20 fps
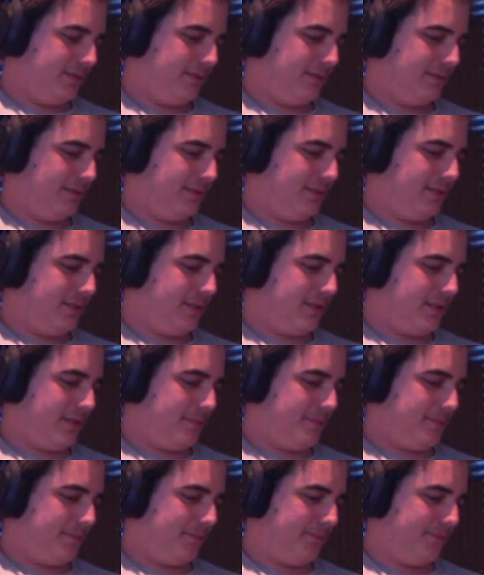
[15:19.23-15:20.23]
It's
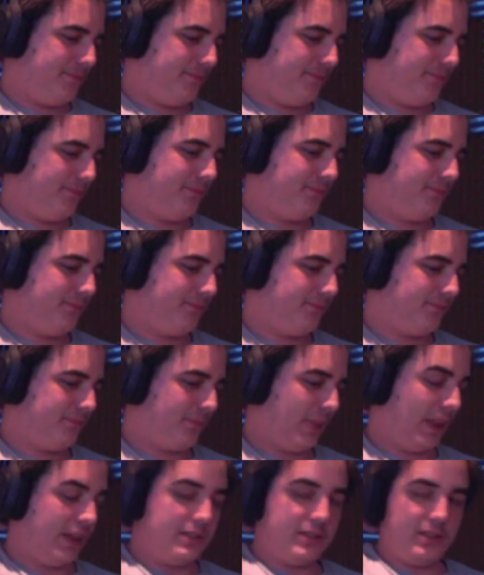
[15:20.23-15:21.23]
a
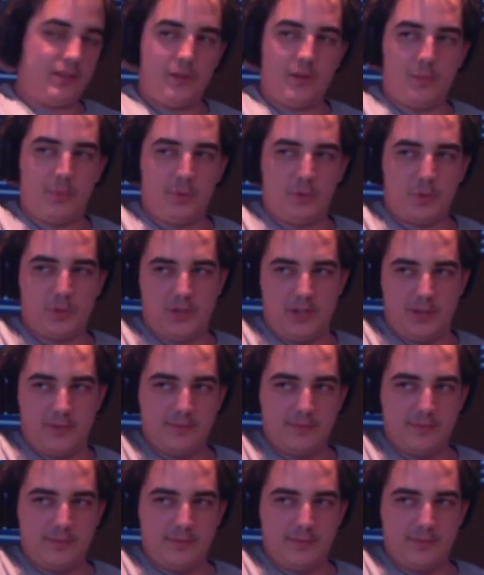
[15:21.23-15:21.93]
load of bullshit.